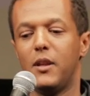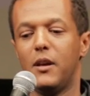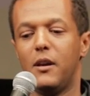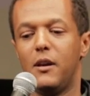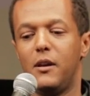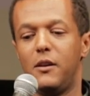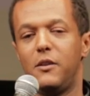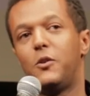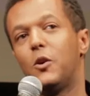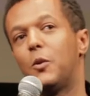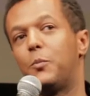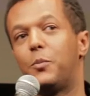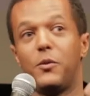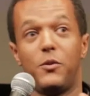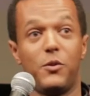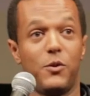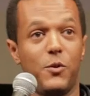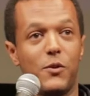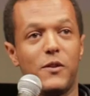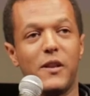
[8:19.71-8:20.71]

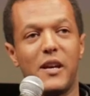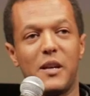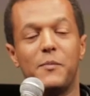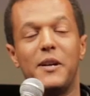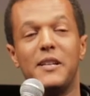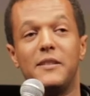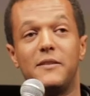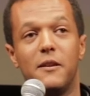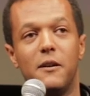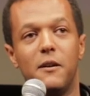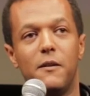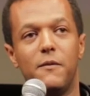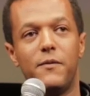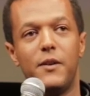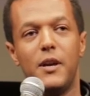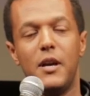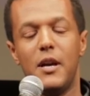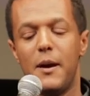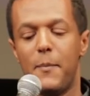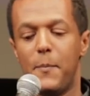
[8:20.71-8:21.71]
Ethiopian youth like myself,
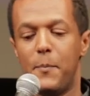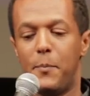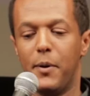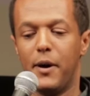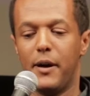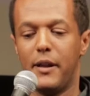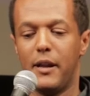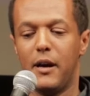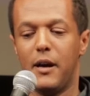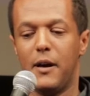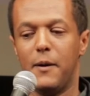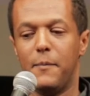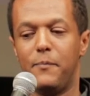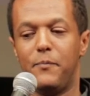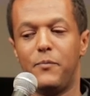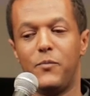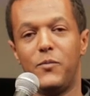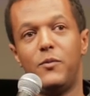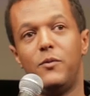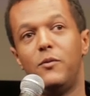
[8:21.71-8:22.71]
but
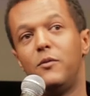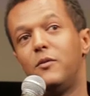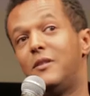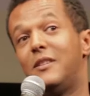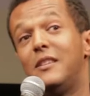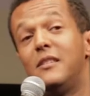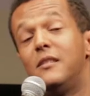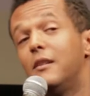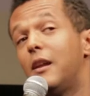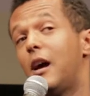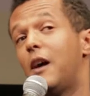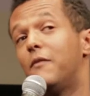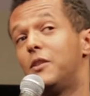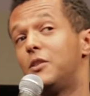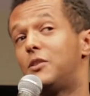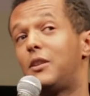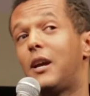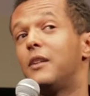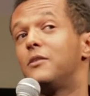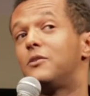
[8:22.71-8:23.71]
didn't have the
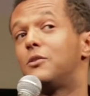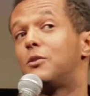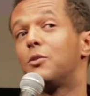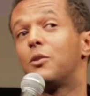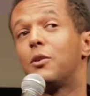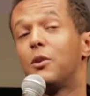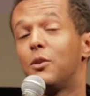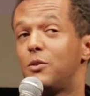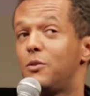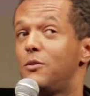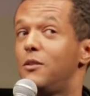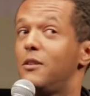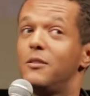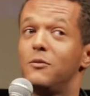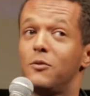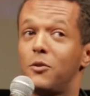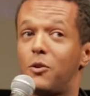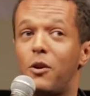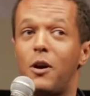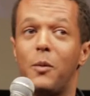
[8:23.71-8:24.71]
chance to go
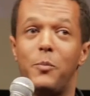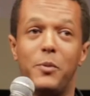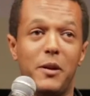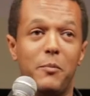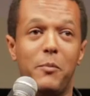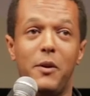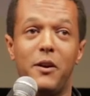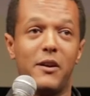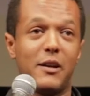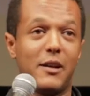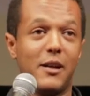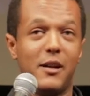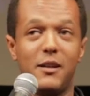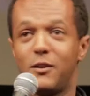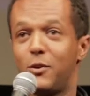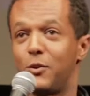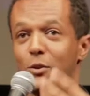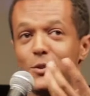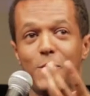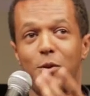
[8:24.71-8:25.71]
and grow up in America
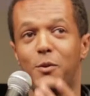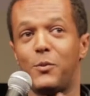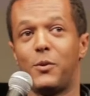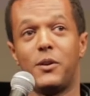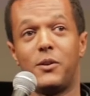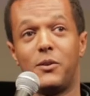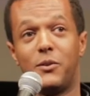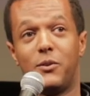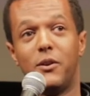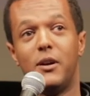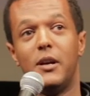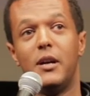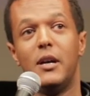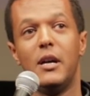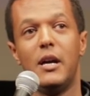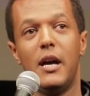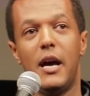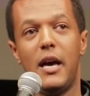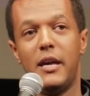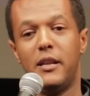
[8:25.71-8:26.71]
and go to NYU.
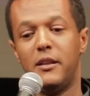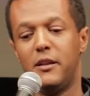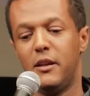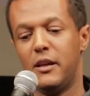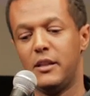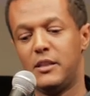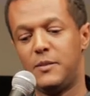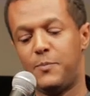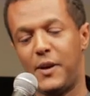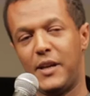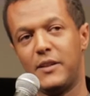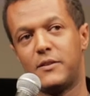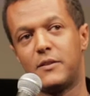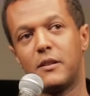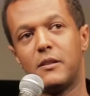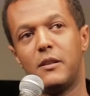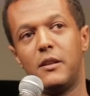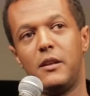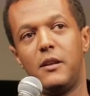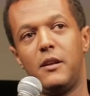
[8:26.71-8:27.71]
And it's
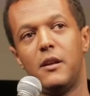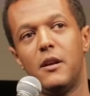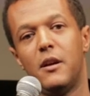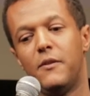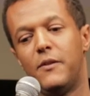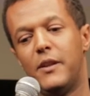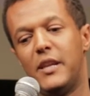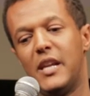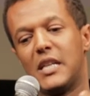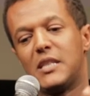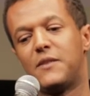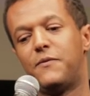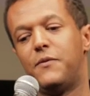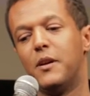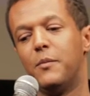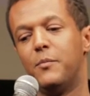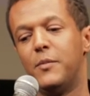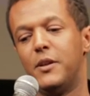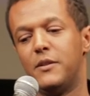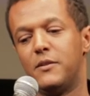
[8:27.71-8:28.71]
basically, the next
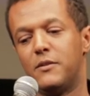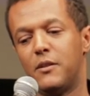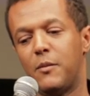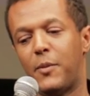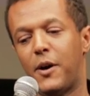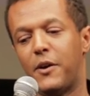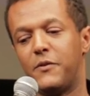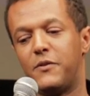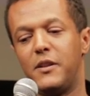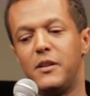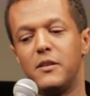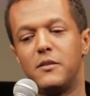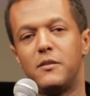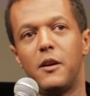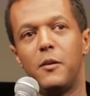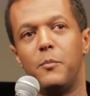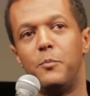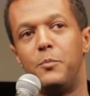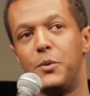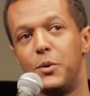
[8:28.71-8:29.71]
film is about these
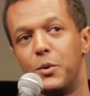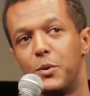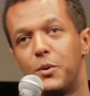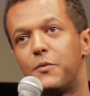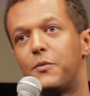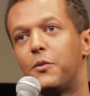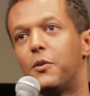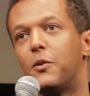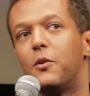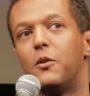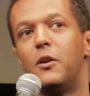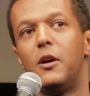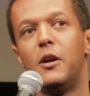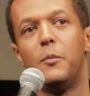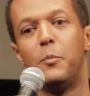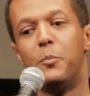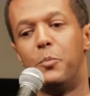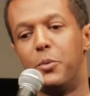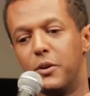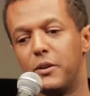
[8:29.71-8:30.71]
beautiful,
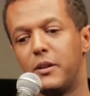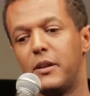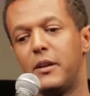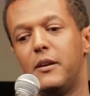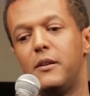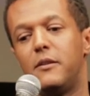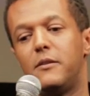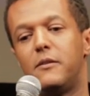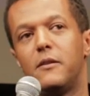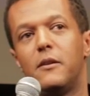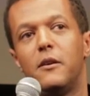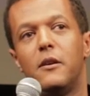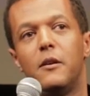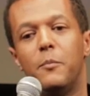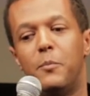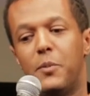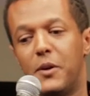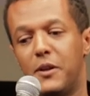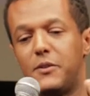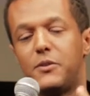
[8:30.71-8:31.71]
brilliant,
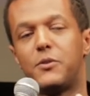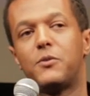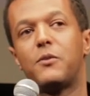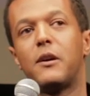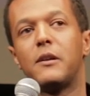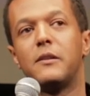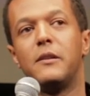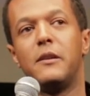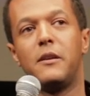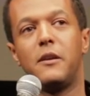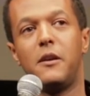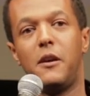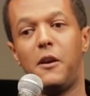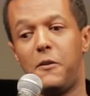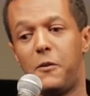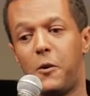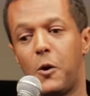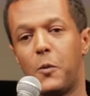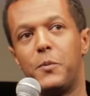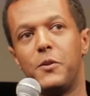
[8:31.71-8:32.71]
but struggling
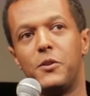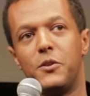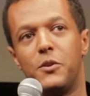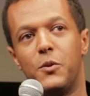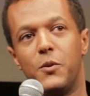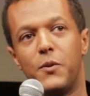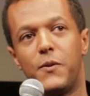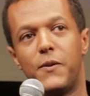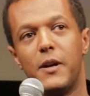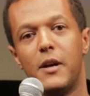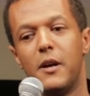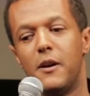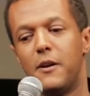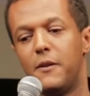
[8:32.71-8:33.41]
Ethiopian youth